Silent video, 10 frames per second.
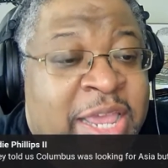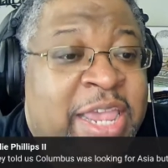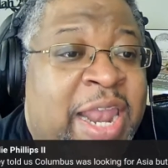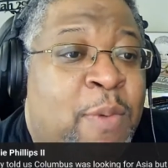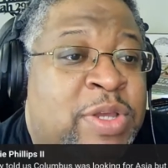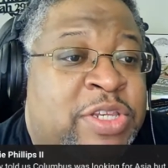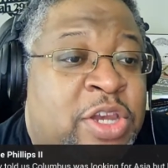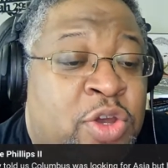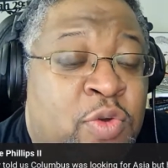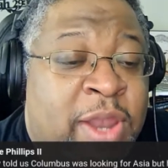Yeah, that was
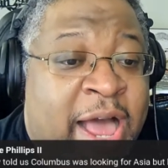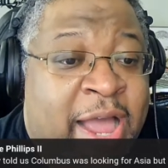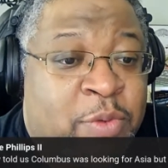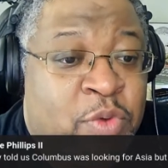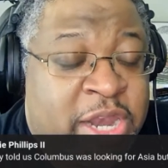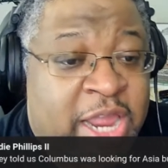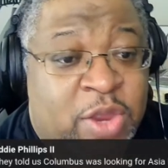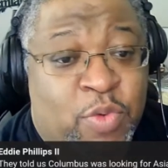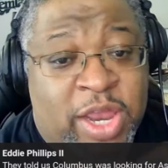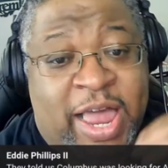the new lie when they
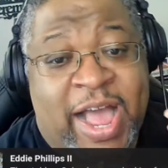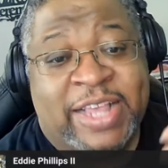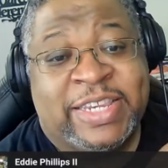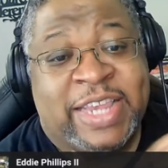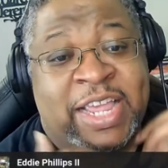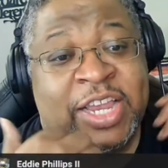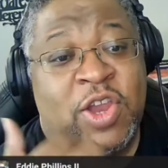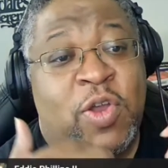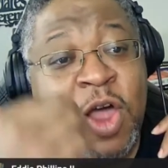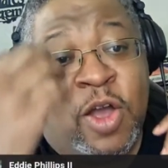realized that they could
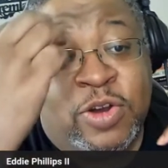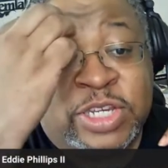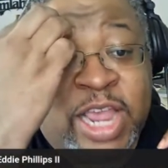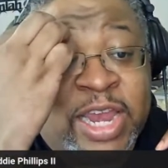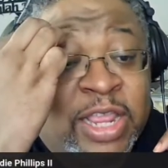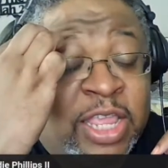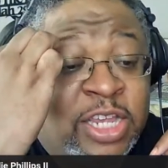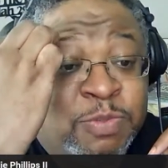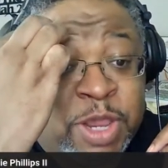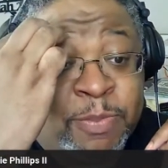no longer say that
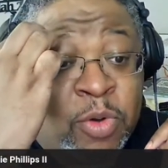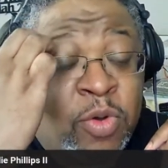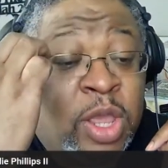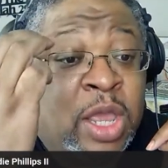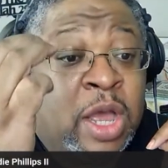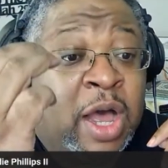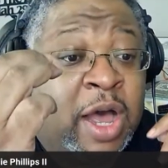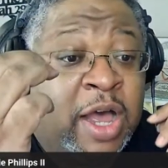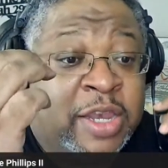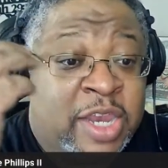these people
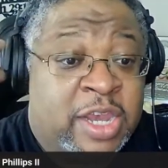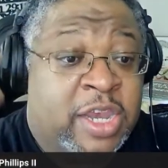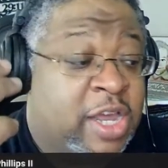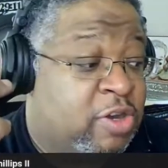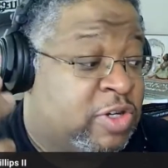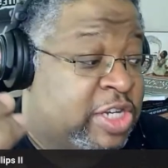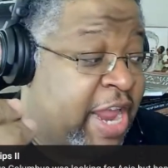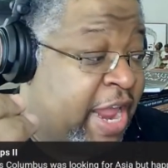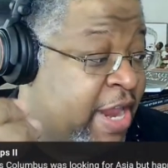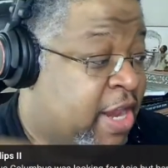uh, didn't
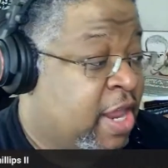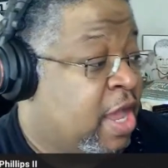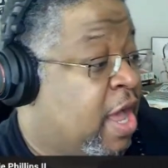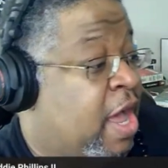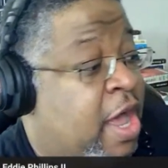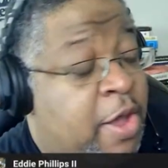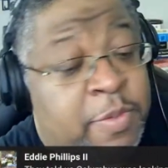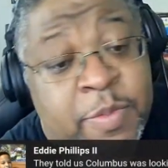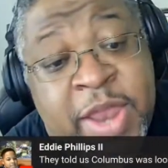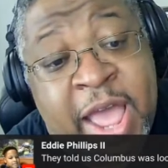understand uh,
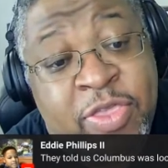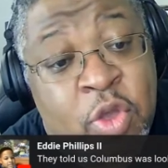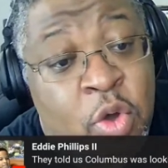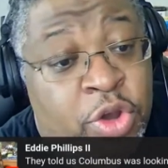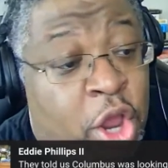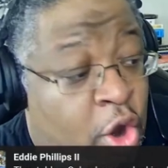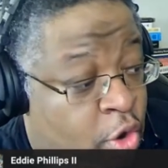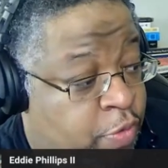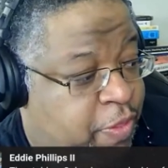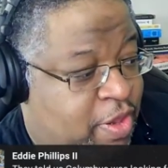that the, the
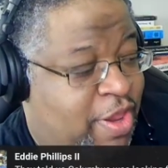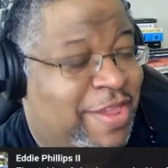Earth